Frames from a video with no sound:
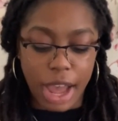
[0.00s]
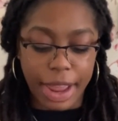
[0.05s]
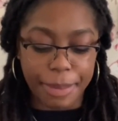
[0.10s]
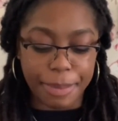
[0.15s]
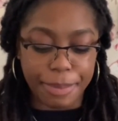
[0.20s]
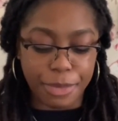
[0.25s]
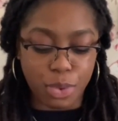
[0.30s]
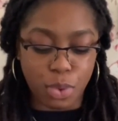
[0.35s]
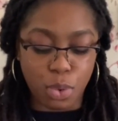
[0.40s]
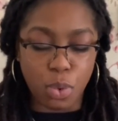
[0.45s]

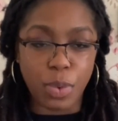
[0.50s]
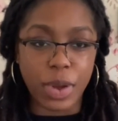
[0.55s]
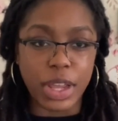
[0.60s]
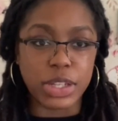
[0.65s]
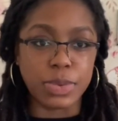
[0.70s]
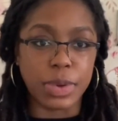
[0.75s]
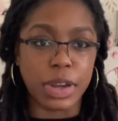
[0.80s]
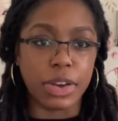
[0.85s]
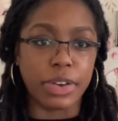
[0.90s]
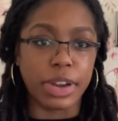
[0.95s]
I'm
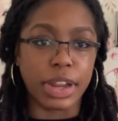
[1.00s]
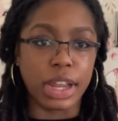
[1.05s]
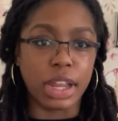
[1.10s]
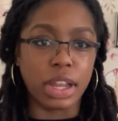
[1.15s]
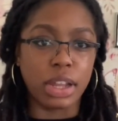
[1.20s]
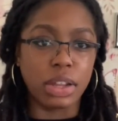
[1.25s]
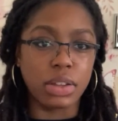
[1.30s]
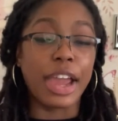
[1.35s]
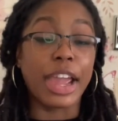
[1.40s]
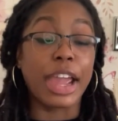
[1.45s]
always
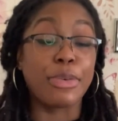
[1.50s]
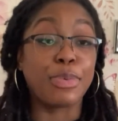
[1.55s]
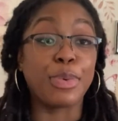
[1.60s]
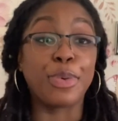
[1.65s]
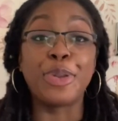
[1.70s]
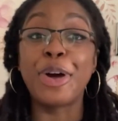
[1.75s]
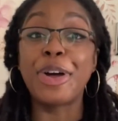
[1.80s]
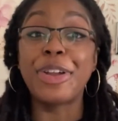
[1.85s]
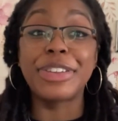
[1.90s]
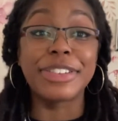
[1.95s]
wearing... Okay,
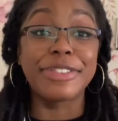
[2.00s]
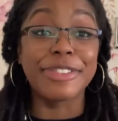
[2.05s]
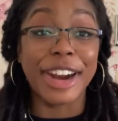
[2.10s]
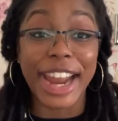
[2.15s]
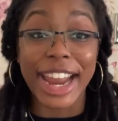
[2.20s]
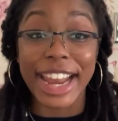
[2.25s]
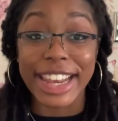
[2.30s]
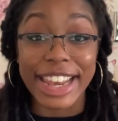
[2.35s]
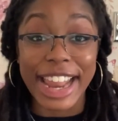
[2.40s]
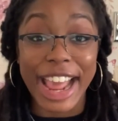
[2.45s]
well, not
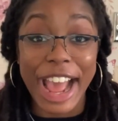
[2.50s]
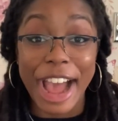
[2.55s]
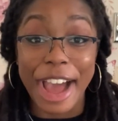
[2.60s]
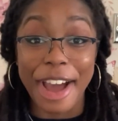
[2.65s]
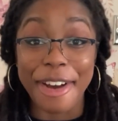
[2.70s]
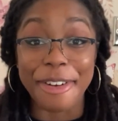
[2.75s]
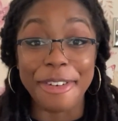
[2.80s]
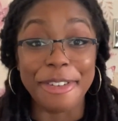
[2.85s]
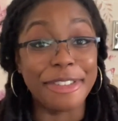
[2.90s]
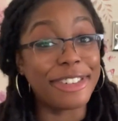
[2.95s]
right
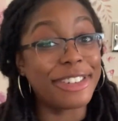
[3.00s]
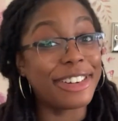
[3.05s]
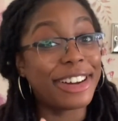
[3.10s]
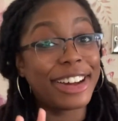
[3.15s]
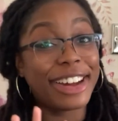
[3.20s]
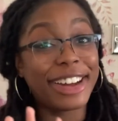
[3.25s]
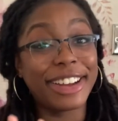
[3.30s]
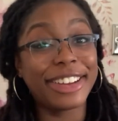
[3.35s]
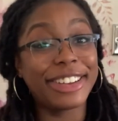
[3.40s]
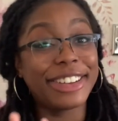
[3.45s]
now.
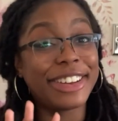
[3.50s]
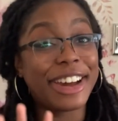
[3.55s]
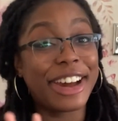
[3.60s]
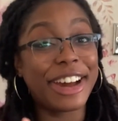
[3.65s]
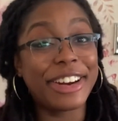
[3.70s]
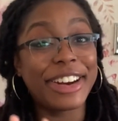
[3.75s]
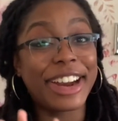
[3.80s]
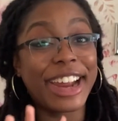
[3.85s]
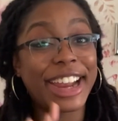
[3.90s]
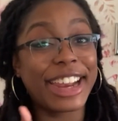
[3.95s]
Not
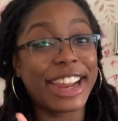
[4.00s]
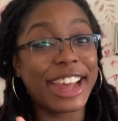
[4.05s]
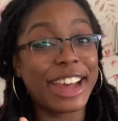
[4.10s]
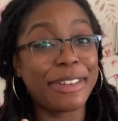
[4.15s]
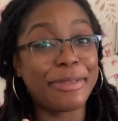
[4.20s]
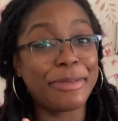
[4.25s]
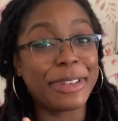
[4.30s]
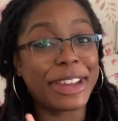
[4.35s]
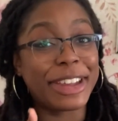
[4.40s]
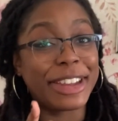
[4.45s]
right
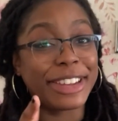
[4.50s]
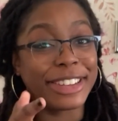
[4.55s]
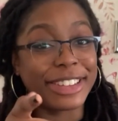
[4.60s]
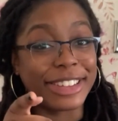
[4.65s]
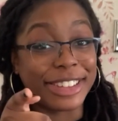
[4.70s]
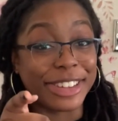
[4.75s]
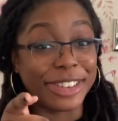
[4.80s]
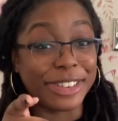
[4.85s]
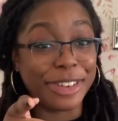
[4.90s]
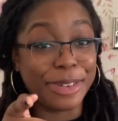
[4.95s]
now, man.
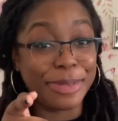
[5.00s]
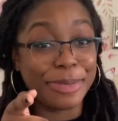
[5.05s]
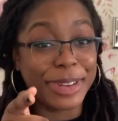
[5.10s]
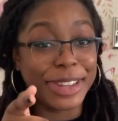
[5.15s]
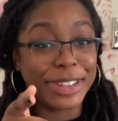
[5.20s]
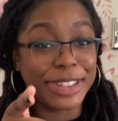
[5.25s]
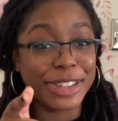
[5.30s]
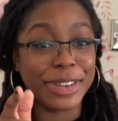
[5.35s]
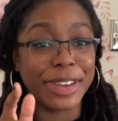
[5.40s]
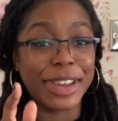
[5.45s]
Don't hold me
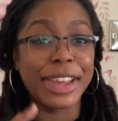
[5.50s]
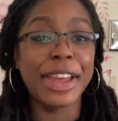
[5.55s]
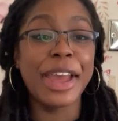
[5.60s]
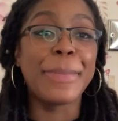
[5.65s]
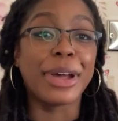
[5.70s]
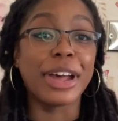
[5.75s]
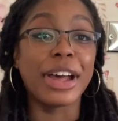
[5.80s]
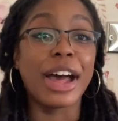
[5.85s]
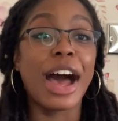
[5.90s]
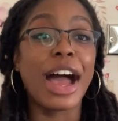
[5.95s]
into it.
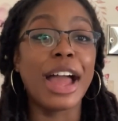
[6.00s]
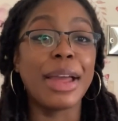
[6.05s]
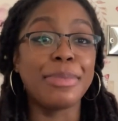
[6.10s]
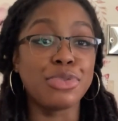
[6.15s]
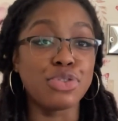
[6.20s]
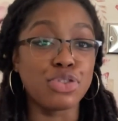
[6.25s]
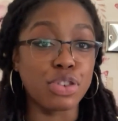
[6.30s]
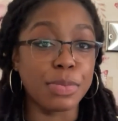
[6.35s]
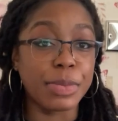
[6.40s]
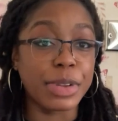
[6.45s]
But
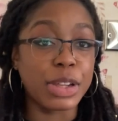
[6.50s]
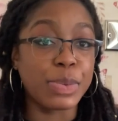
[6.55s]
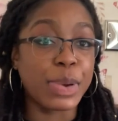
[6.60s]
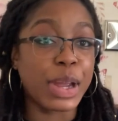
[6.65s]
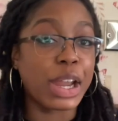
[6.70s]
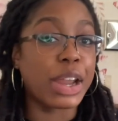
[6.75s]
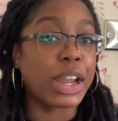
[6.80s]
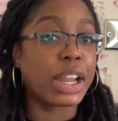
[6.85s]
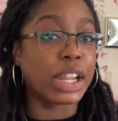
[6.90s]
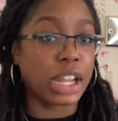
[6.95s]
I'm normally
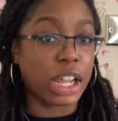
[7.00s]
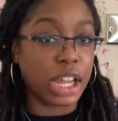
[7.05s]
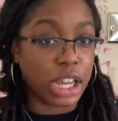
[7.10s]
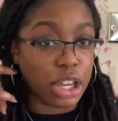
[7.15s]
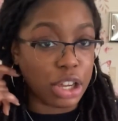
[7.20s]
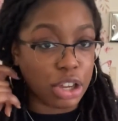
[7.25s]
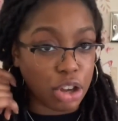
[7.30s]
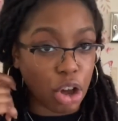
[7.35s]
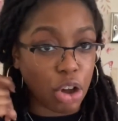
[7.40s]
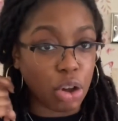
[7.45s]
wearing,
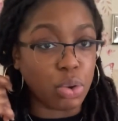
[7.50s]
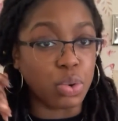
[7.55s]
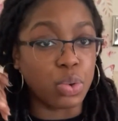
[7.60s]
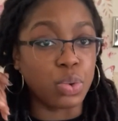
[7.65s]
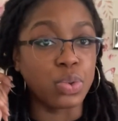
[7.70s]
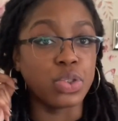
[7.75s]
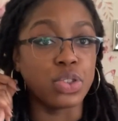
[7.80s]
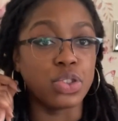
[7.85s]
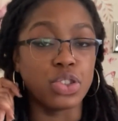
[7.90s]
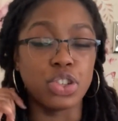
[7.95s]
like,
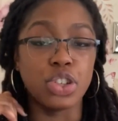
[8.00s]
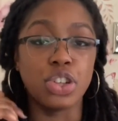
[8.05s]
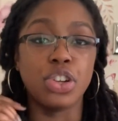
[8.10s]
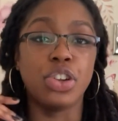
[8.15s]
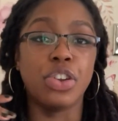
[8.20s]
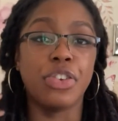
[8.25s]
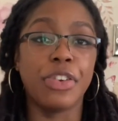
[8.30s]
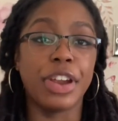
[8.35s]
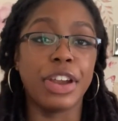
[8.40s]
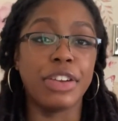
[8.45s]
gold
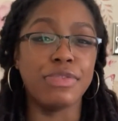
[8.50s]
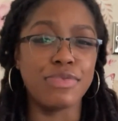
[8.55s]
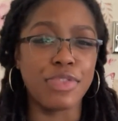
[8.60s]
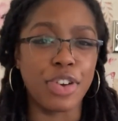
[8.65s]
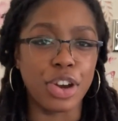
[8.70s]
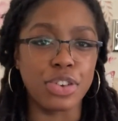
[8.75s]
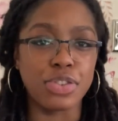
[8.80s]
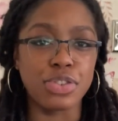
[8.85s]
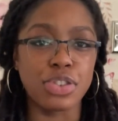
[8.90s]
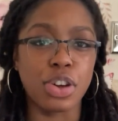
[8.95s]
jewelry,
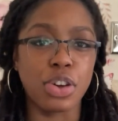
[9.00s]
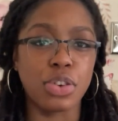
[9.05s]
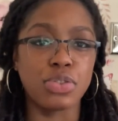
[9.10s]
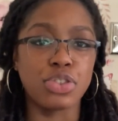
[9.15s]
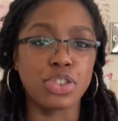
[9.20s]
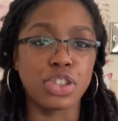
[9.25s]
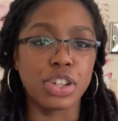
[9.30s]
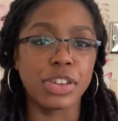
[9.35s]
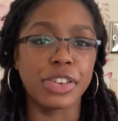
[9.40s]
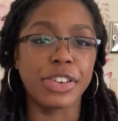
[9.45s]
rose gold
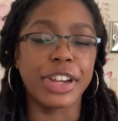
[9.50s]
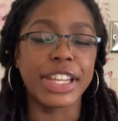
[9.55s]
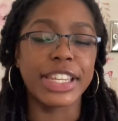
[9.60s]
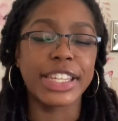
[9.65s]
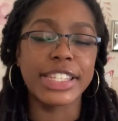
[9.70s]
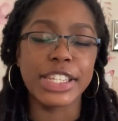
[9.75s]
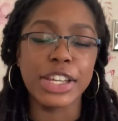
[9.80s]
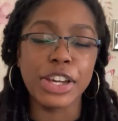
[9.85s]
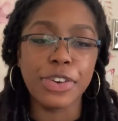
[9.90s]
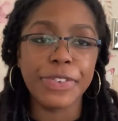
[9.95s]
jewelry,
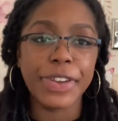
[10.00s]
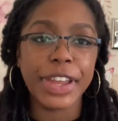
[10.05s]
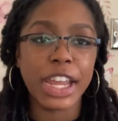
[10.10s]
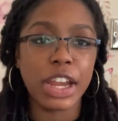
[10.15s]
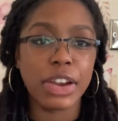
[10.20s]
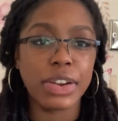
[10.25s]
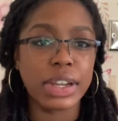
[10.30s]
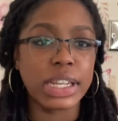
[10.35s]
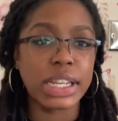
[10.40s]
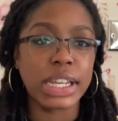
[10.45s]
silver
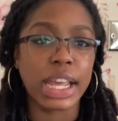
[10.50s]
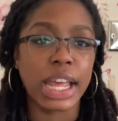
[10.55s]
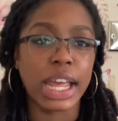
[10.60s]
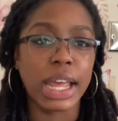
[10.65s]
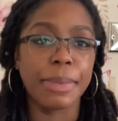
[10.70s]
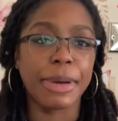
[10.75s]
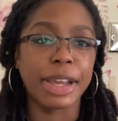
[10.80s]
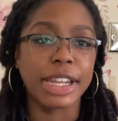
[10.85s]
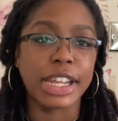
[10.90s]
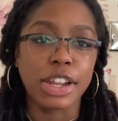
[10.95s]
here and
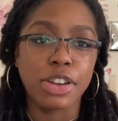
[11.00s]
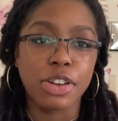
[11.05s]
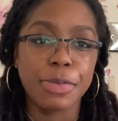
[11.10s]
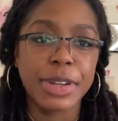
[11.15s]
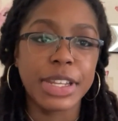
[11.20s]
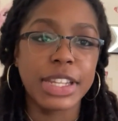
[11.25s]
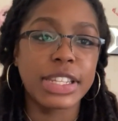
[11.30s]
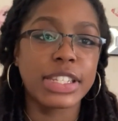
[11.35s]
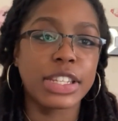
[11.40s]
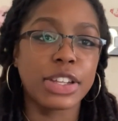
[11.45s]
there. My dad got
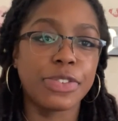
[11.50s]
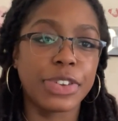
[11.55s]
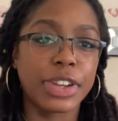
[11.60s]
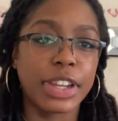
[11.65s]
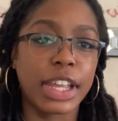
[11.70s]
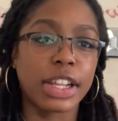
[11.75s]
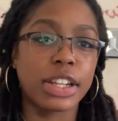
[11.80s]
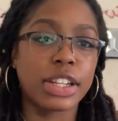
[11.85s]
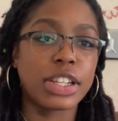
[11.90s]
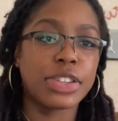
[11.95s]
me the silver
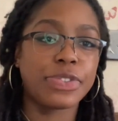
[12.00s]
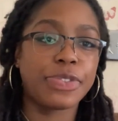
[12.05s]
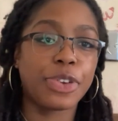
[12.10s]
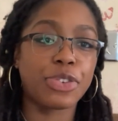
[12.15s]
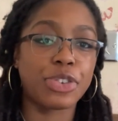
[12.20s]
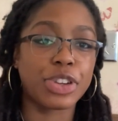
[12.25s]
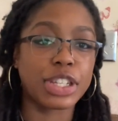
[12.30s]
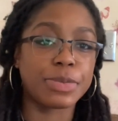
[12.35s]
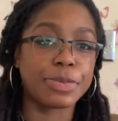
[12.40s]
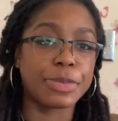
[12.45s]
necklace for
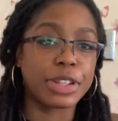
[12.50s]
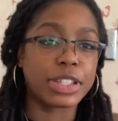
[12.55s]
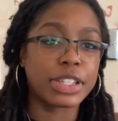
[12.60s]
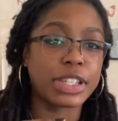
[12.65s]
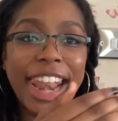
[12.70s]
Christmas.